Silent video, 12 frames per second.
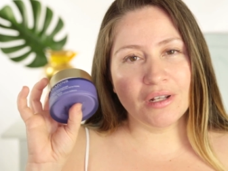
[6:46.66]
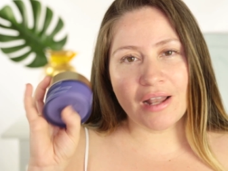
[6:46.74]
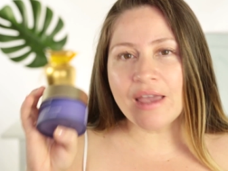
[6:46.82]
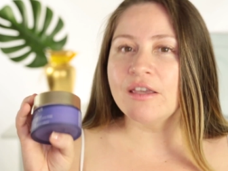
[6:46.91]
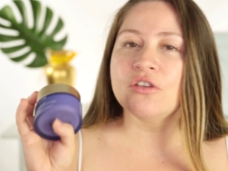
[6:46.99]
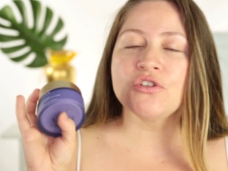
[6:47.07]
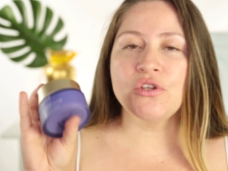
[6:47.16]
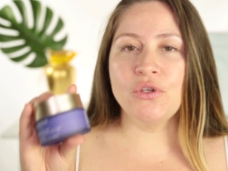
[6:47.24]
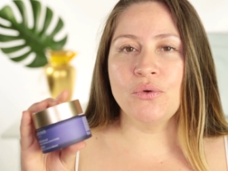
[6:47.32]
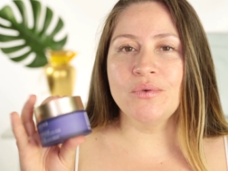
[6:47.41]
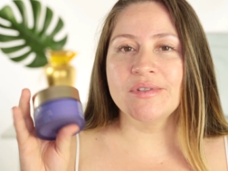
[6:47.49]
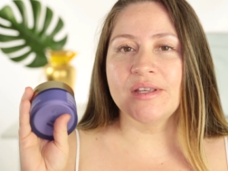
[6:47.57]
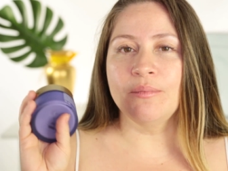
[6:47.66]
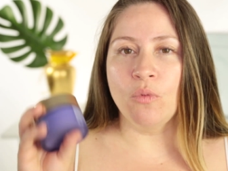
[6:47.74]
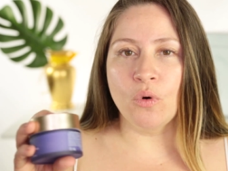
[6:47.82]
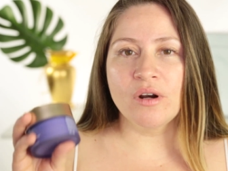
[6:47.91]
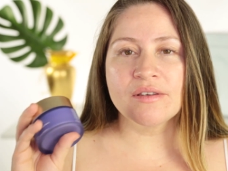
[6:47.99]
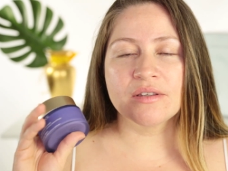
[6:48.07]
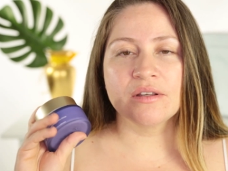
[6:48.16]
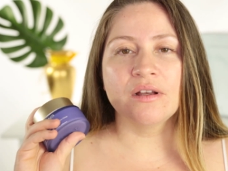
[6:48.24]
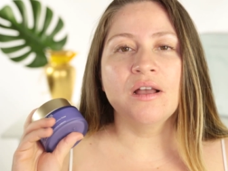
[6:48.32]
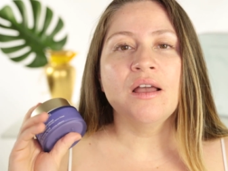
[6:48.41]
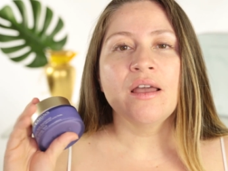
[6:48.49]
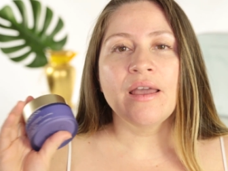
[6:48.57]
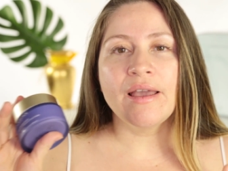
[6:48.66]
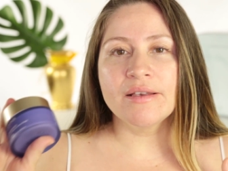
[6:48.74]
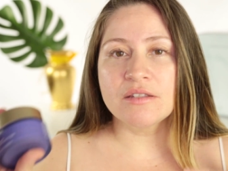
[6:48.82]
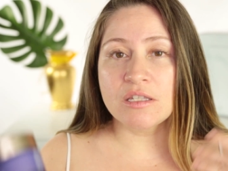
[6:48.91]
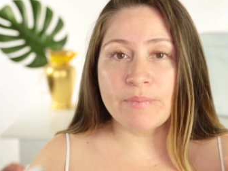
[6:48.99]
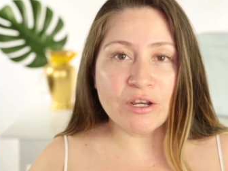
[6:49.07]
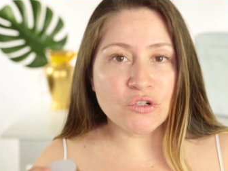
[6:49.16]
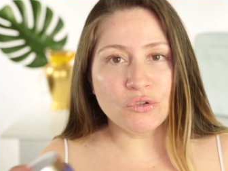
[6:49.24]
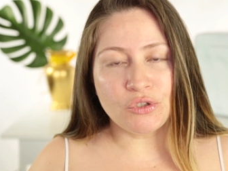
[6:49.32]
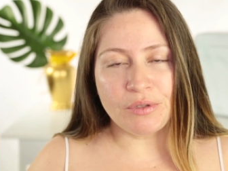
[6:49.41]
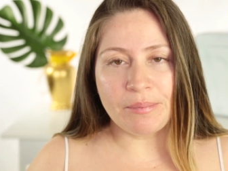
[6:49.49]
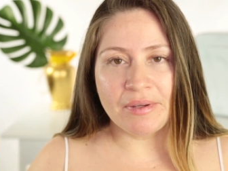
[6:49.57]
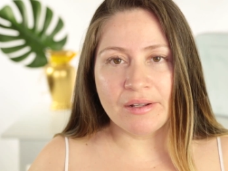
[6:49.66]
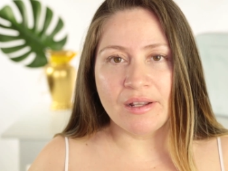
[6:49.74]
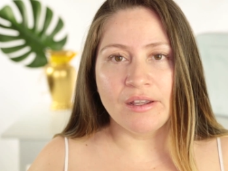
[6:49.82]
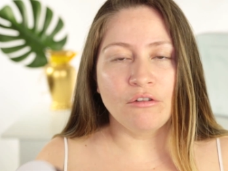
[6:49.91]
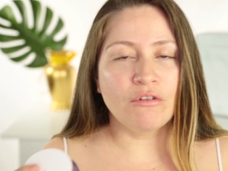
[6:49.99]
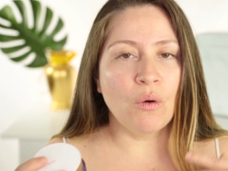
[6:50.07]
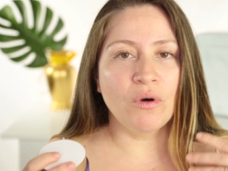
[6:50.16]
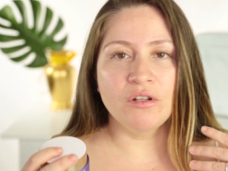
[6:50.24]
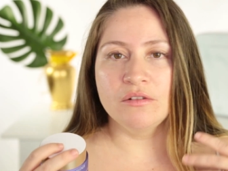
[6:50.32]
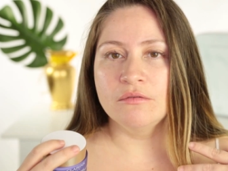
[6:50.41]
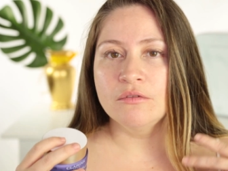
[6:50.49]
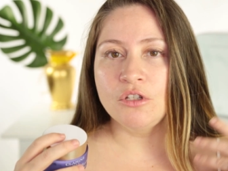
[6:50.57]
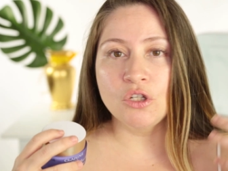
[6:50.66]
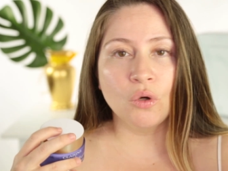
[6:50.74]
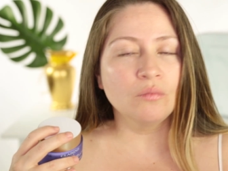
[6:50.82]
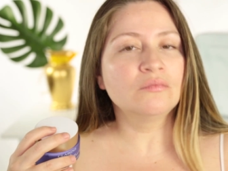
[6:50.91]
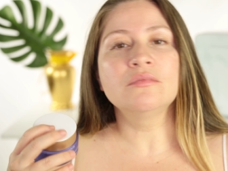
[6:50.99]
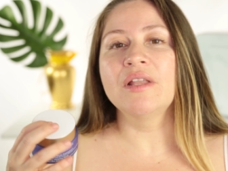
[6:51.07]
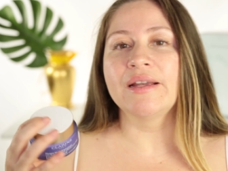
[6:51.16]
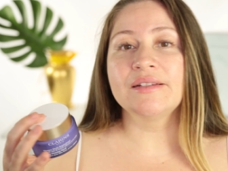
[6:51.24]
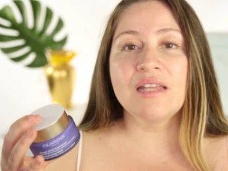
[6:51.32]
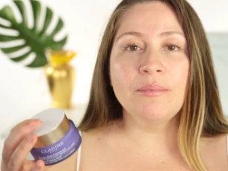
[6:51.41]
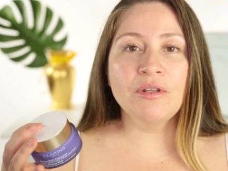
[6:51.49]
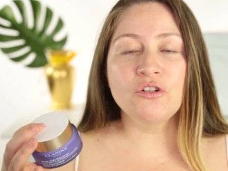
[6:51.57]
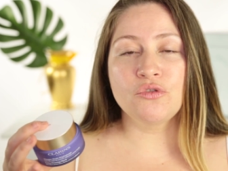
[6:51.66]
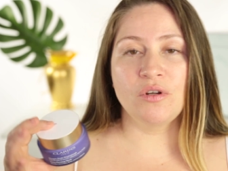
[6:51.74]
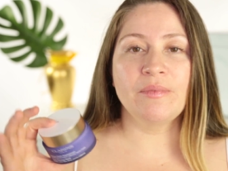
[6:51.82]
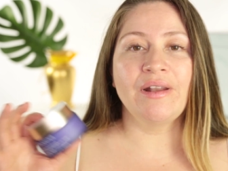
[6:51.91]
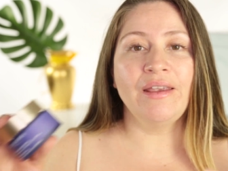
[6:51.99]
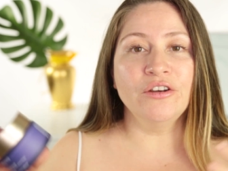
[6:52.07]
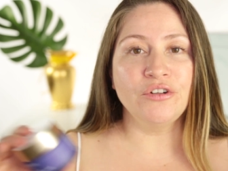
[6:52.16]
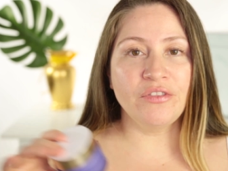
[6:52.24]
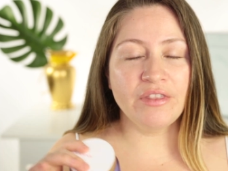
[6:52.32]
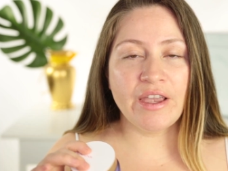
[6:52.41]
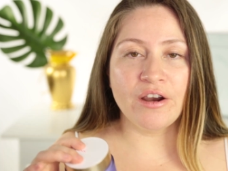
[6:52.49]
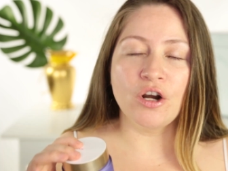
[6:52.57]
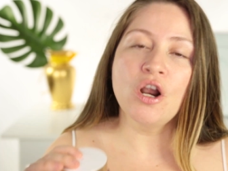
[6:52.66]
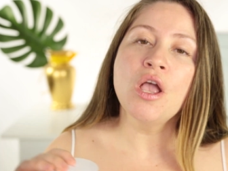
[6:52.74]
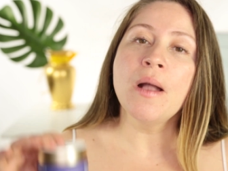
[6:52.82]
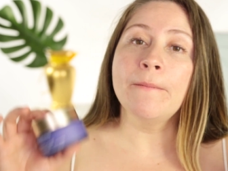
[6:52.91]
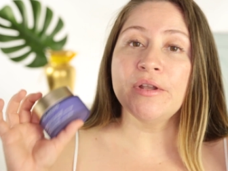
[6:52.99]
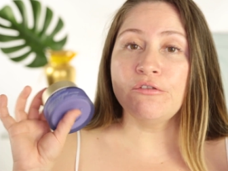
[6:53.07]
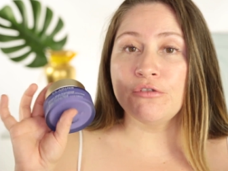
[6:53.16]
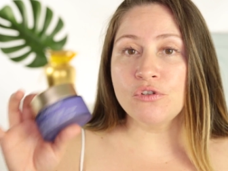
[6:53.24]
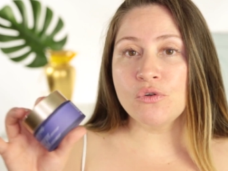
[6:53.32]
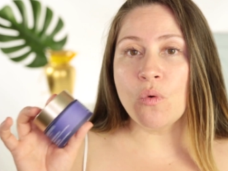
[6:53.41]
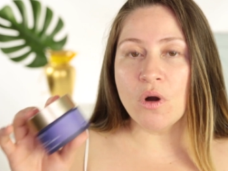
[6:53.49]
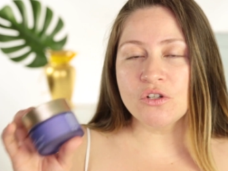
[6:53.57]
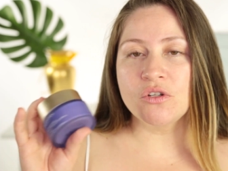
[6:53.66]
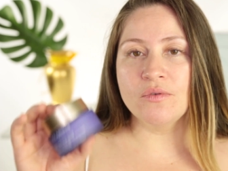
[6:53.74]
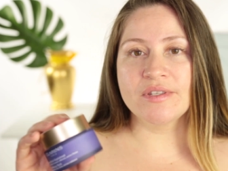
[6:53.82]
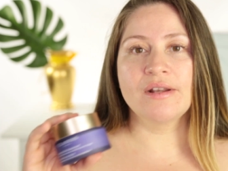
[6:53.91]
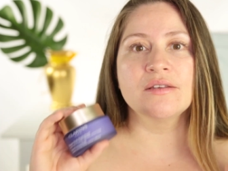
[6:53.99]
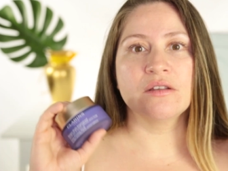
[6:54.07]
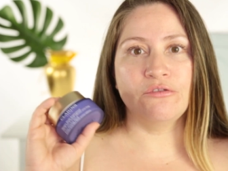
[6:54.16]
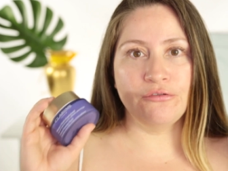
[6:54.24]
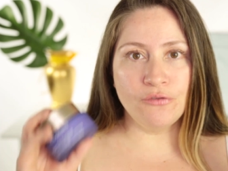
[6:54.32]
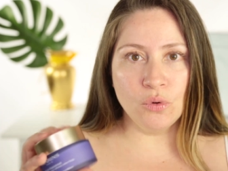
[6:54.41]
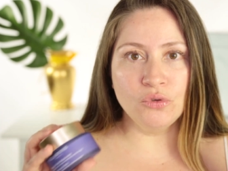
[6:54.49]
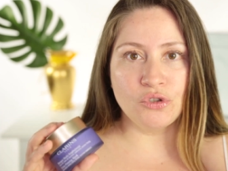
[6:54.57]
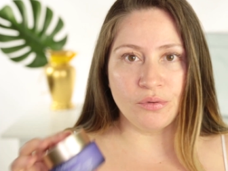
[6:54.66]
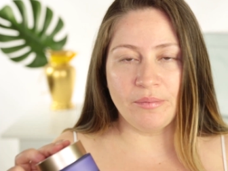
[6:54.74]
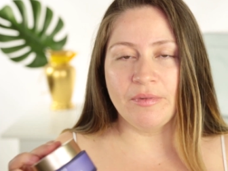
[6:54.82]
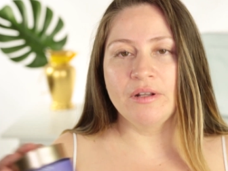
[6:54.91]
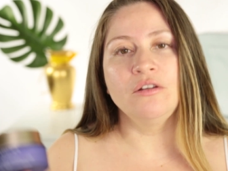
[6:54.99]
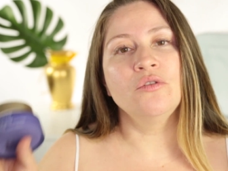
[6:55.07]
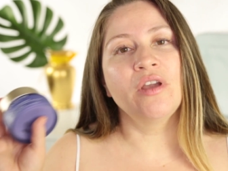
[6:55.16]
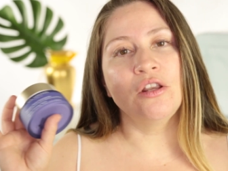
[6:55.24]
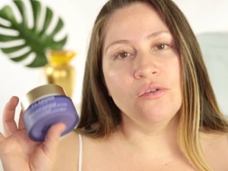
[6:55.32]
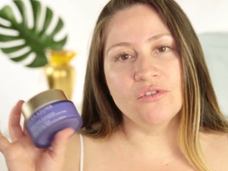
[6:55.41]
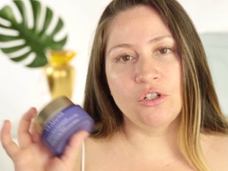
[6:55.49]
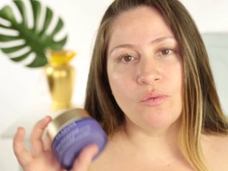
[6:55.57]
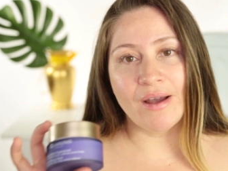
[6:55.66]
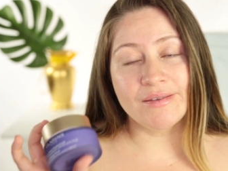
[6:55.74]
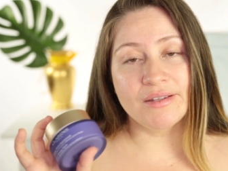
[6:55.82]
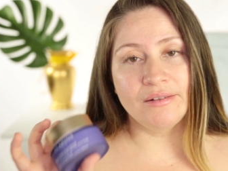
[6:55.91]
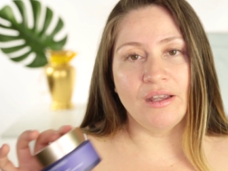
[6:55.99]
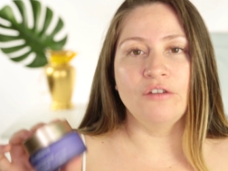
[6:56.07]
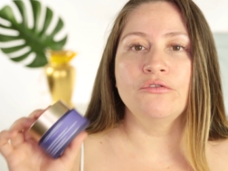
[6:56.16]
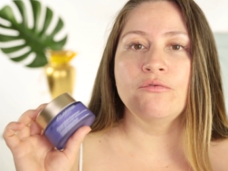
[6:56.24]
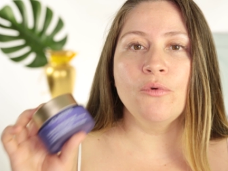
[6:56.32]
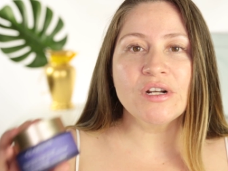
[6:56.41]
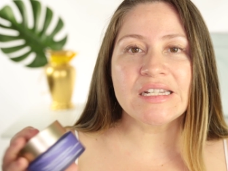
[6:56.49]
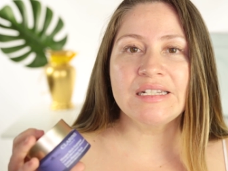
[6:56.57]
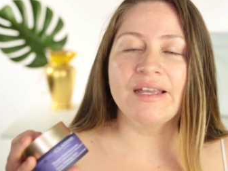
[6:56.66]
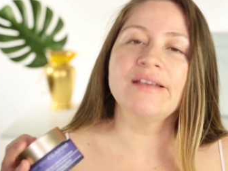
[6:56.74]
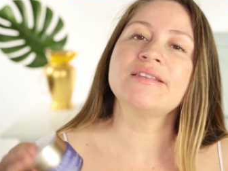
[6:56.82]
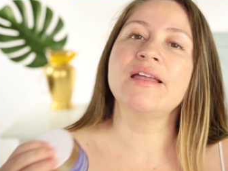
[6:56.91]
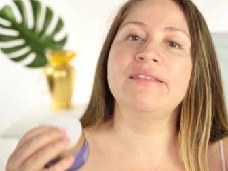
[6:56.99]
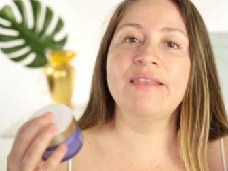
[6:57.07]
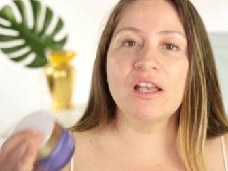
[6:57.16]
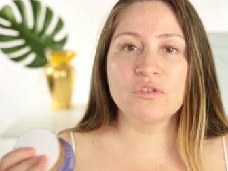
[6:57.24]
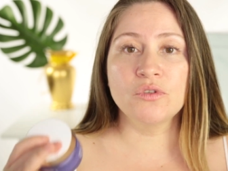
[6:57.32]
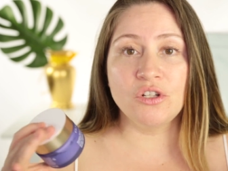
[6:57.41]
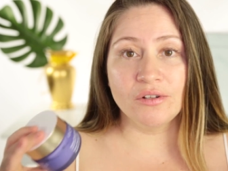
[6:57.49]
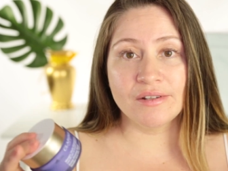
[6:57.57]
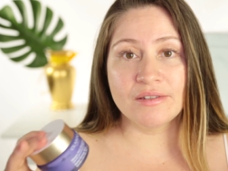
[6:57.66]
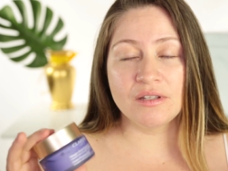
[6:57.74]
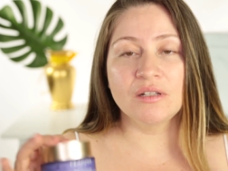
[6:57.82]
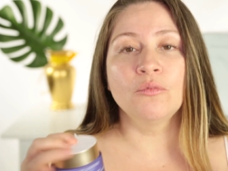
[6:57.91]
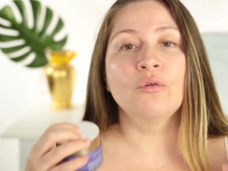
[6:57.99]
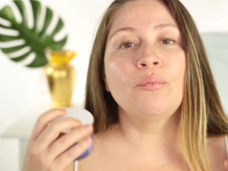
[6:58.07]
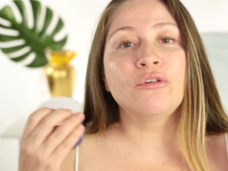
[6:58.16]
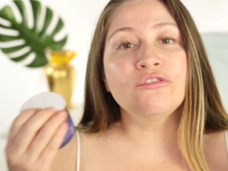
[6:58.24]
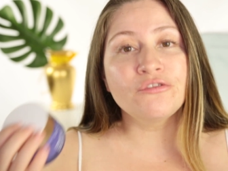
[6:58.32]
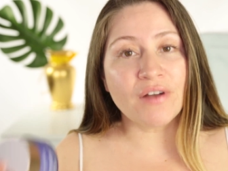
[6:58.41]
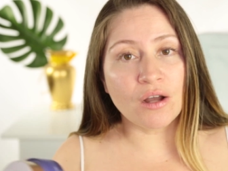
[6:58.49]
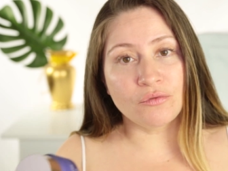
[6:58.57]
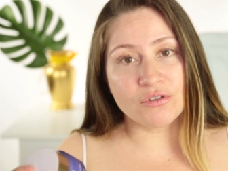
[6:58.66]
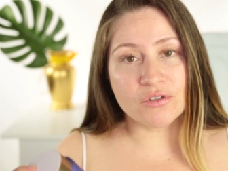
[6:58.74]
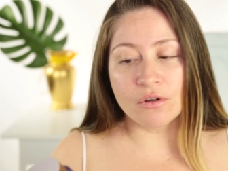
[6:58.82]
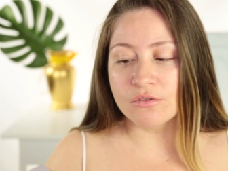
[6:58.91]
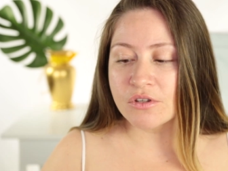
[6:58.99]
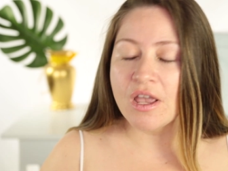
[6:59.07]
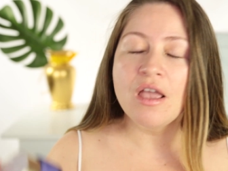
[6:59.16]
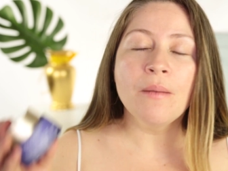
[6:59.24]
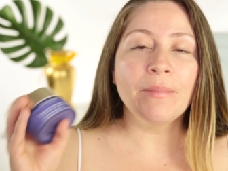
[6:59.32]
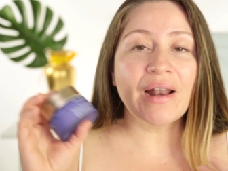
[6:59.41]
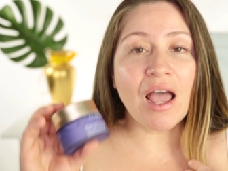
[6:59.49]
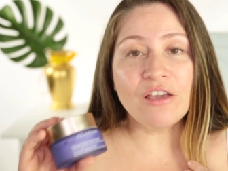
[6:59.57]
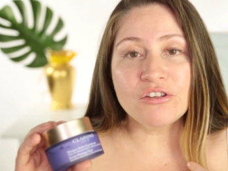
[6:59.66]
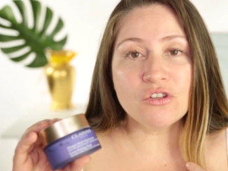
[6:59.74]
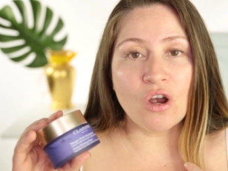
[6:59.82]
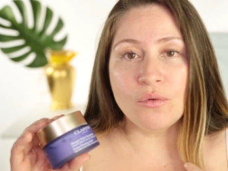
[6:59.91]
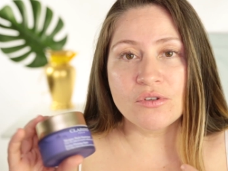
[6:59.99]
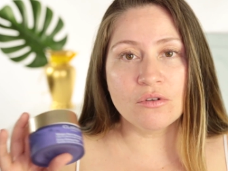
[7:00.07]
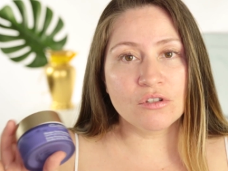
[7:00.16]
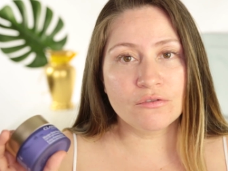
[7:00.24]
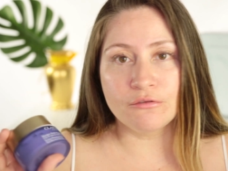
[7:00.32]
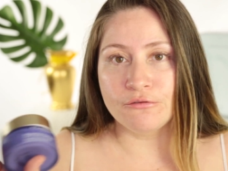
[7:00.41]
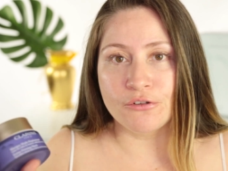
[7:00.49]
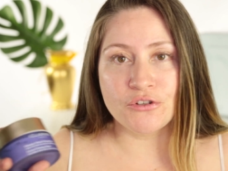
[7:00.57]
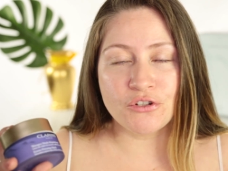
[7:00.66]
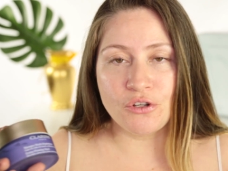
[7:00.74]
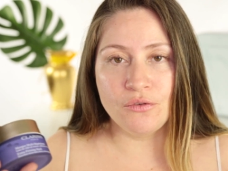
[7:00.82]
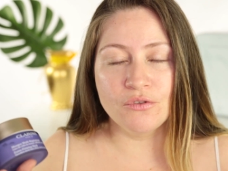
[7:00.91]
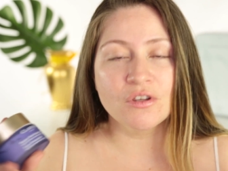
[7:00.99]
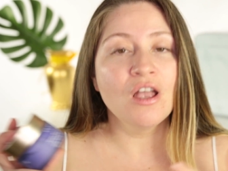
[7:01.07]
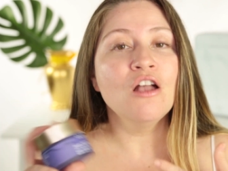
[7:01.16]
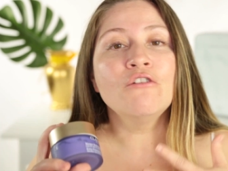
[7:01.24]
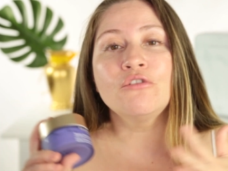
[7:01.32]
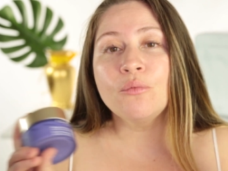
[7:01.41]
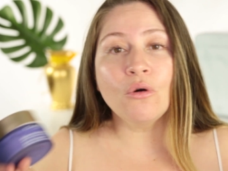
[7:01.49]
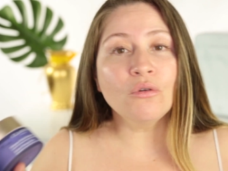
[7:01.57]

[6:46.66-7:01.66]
like to use it more as a as a special treatment, like if I want to, you know, like a 10 minute treatment here and there. But if you do want to use it as a full treatment, you can use it twice a day for 14 days, and that's when you're going to see the more profound results. But I saw results from first use from